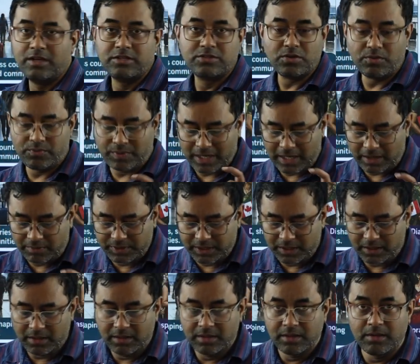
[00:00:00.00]
so one of
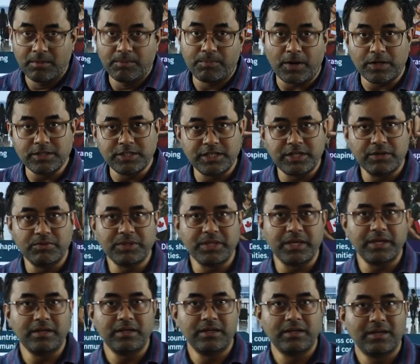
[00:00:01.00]
the positive
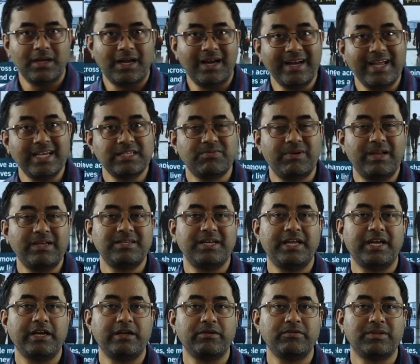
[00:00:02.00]
thing and as well as
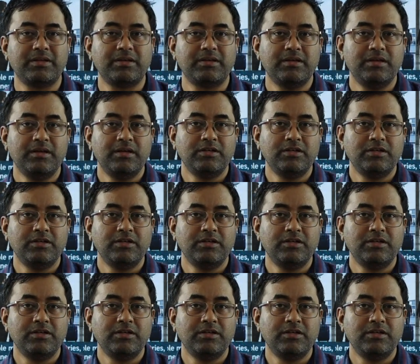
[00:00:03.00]
negative thing.